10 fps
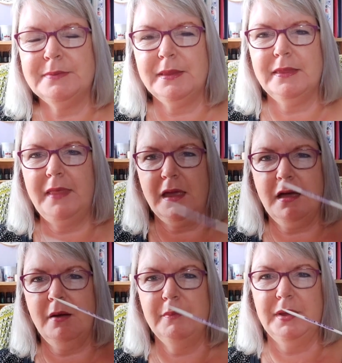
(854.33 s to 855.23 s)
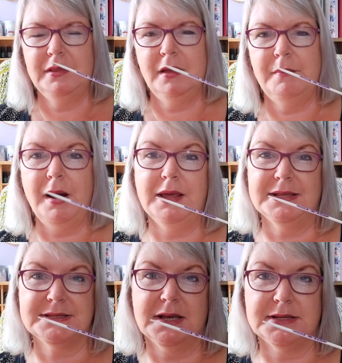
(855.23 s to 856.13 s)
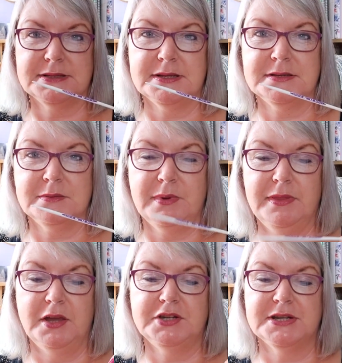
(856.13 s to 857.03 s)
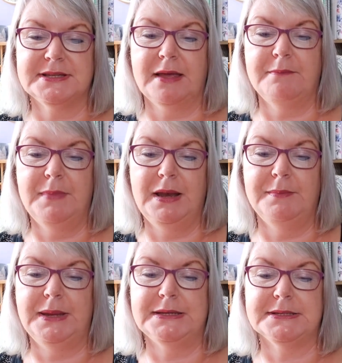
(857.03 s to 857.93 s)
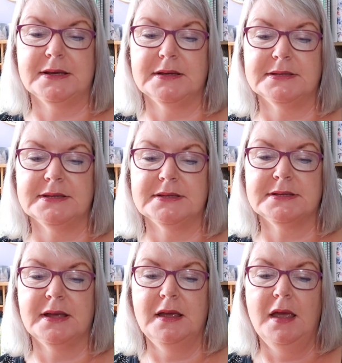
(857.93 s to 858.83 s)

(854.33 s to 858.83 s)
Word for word: whether they come with American sizes or whether they just have millimeter sizes.